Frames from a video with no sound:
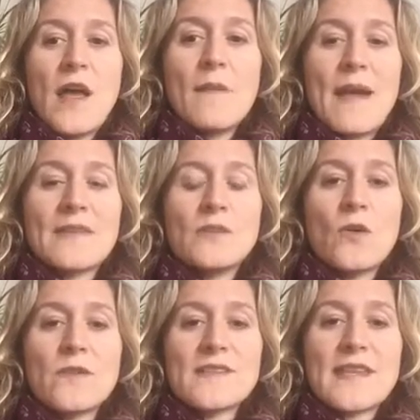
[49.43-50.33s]
and
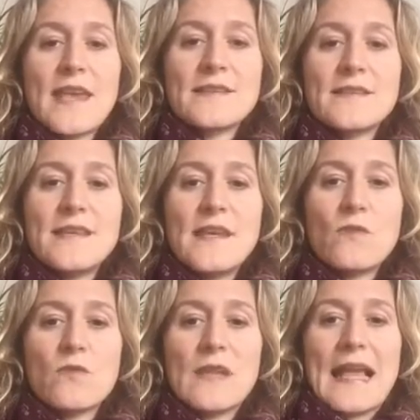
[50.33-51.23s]
not the scarcity
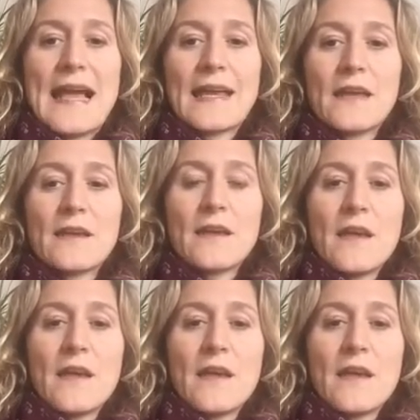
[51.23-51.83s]
or the lack.